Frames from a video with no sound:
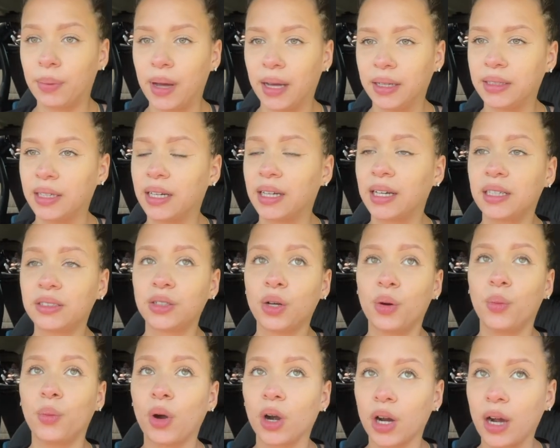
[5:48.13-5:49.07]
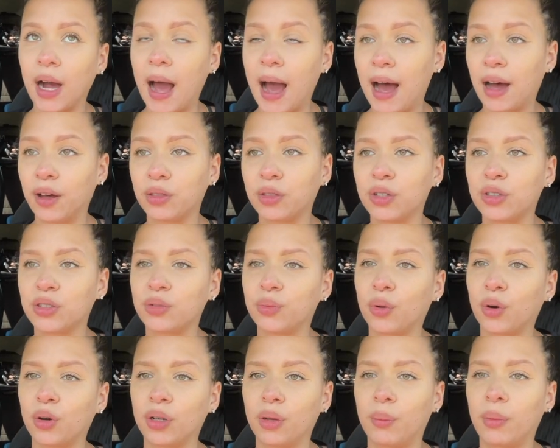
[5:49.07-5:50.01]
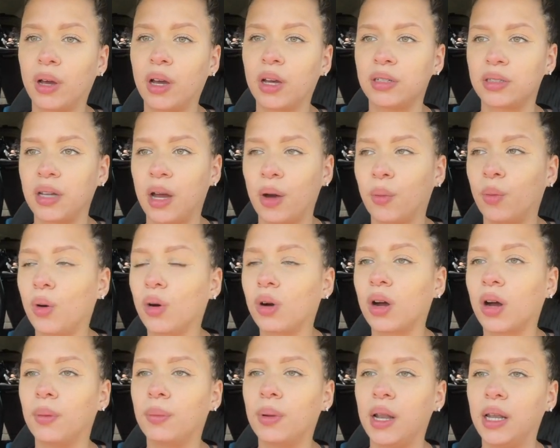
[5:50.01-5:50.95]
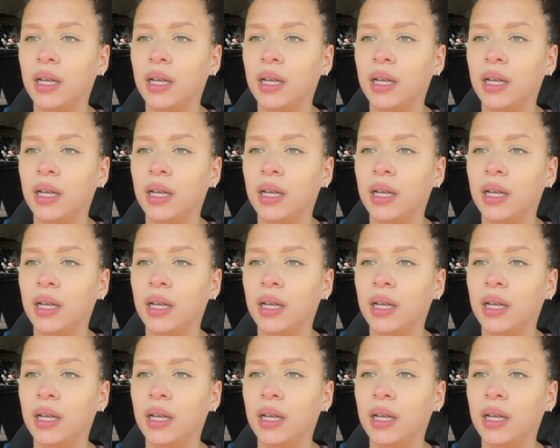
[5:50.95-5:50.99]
I didn't get to work out this morning because I woke up